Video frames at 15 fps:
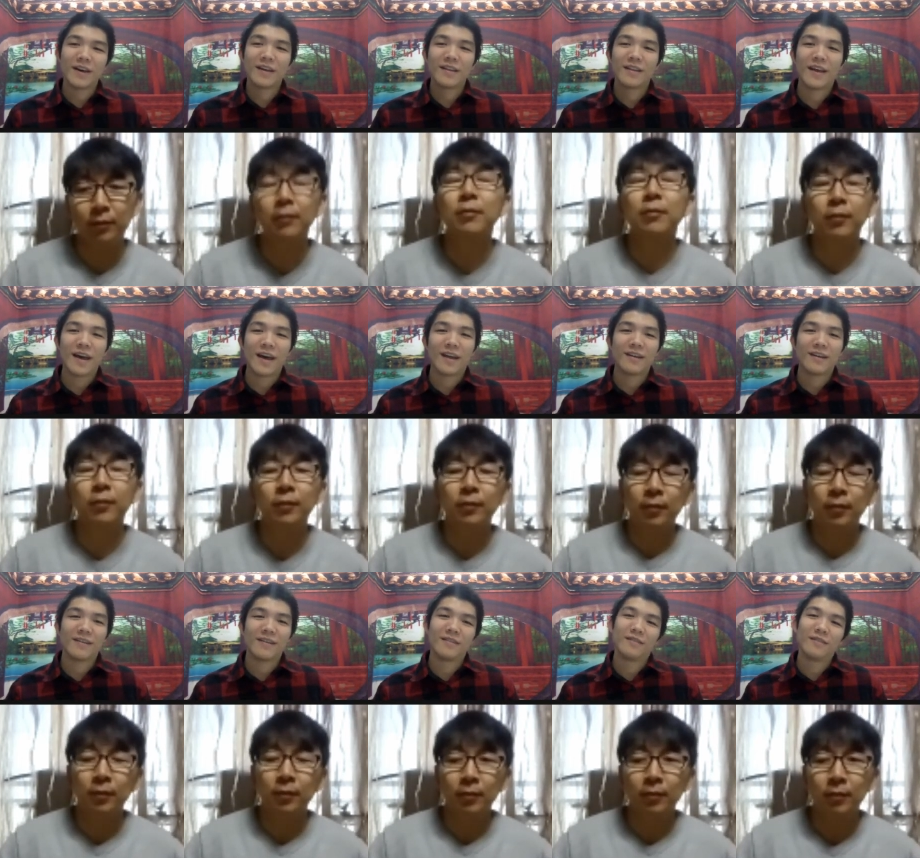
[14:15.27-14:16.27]

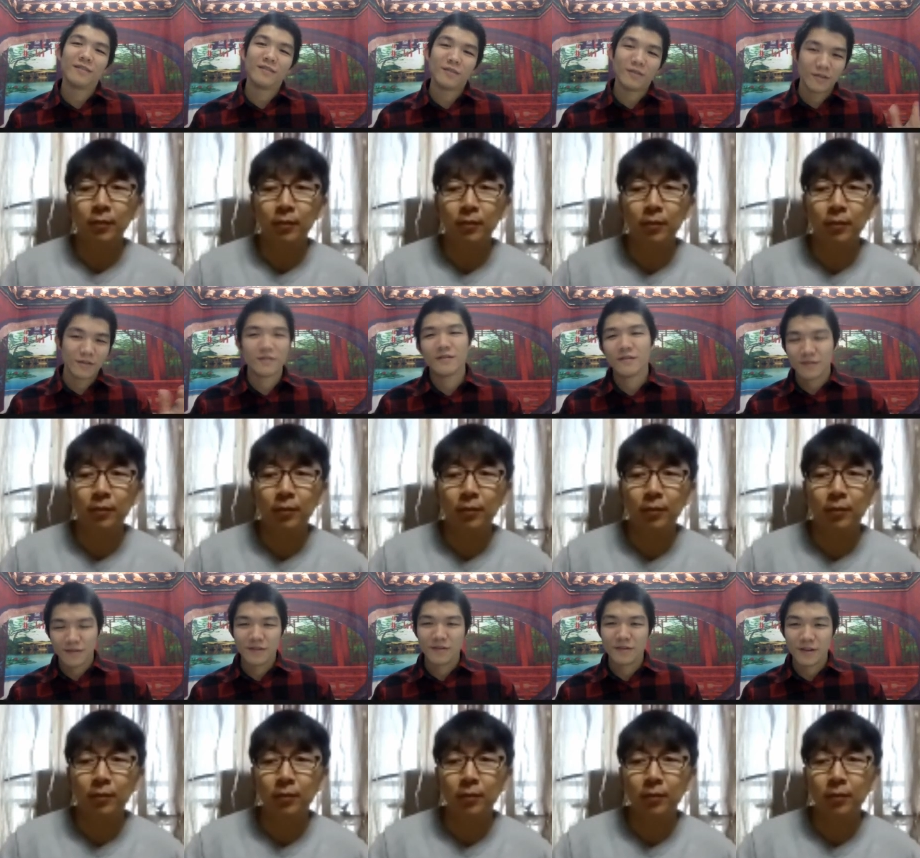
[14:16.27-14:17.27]
Speaker 1: then
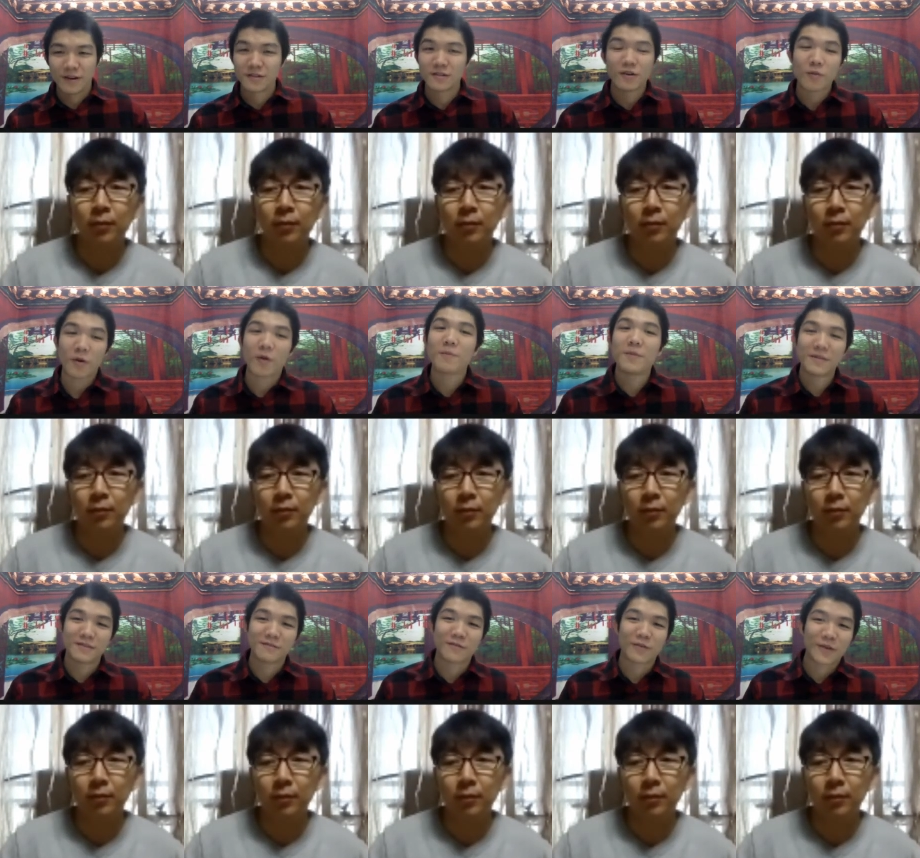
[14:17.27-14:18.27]
there's no
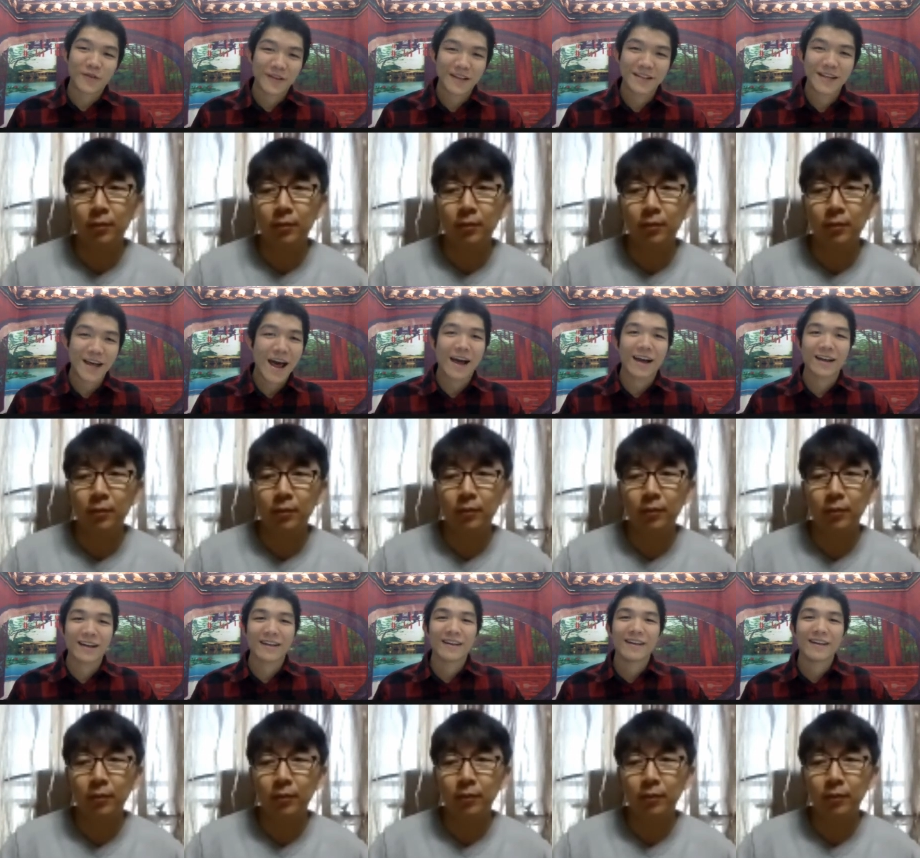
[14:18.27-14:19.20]
purpose for the attack.